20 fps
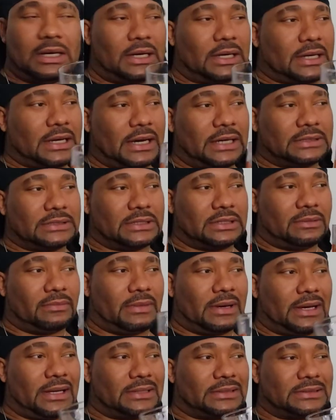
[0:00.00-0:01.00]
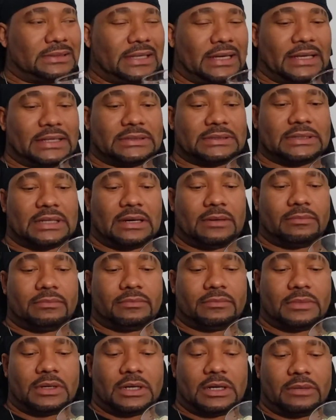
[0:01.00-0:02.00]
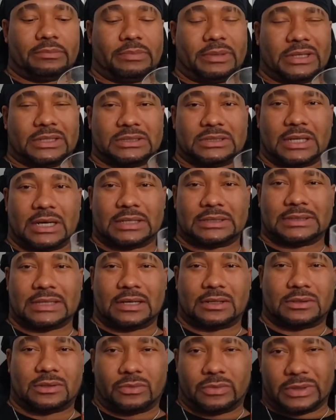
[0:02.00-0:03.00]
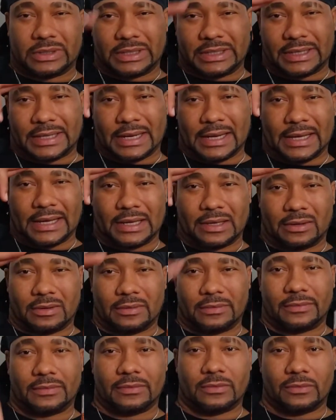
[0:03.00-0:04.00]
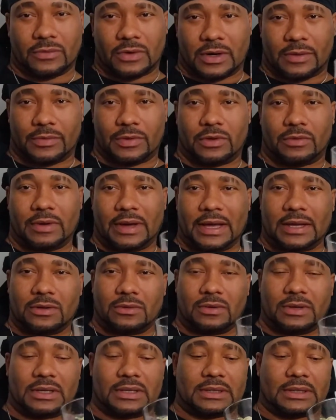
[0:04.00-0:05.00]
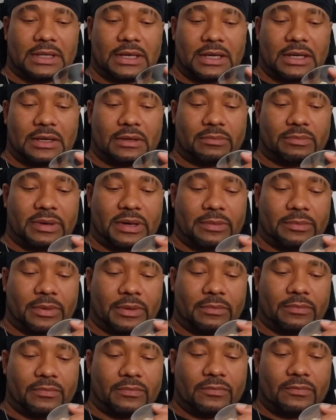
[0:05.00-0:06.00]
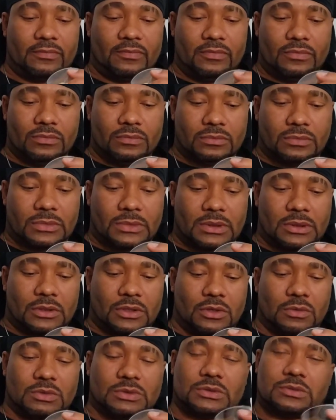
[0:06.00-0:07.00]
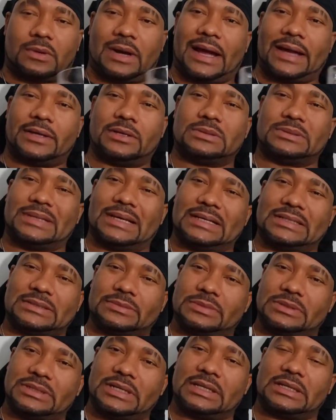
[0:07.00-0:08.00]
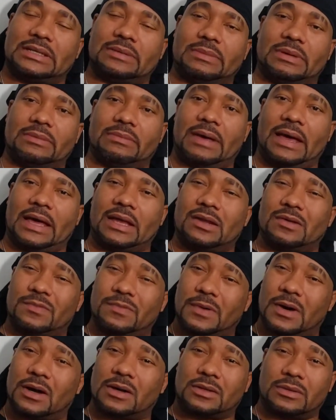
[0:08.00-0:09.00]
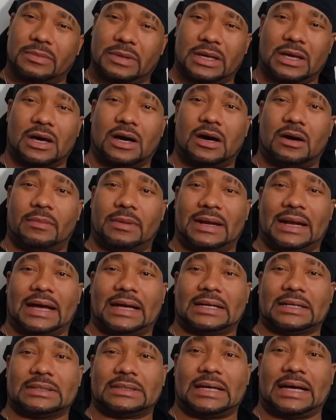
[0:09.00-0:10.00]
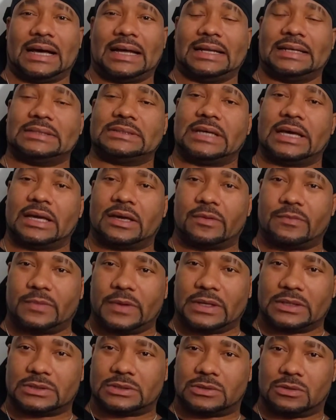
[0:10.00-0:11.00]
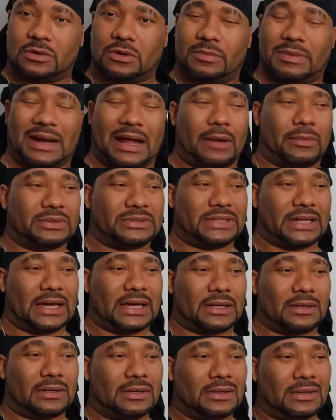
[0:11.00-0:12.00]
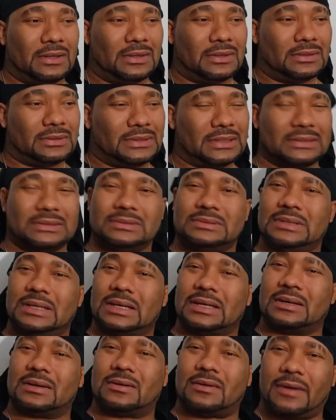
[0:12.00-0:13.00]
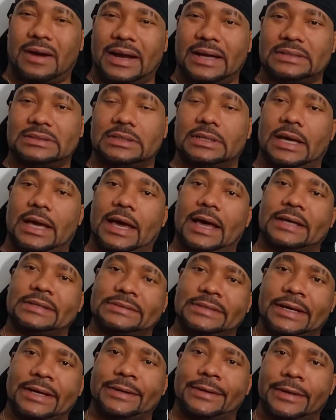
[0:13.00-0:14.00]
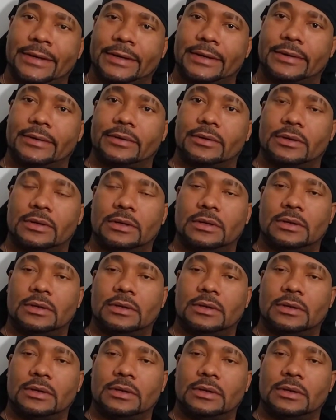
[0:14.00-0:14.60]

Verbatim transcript: A cousin of mine said something. Uh, big shots out to Willie Clay. Wherever you at doing your thing, pimping. You was right. You said some shit to me, man, that fucked me up, and I I didn't take offense to it, but I was like, this nigga crazy Yeah, I said nigga.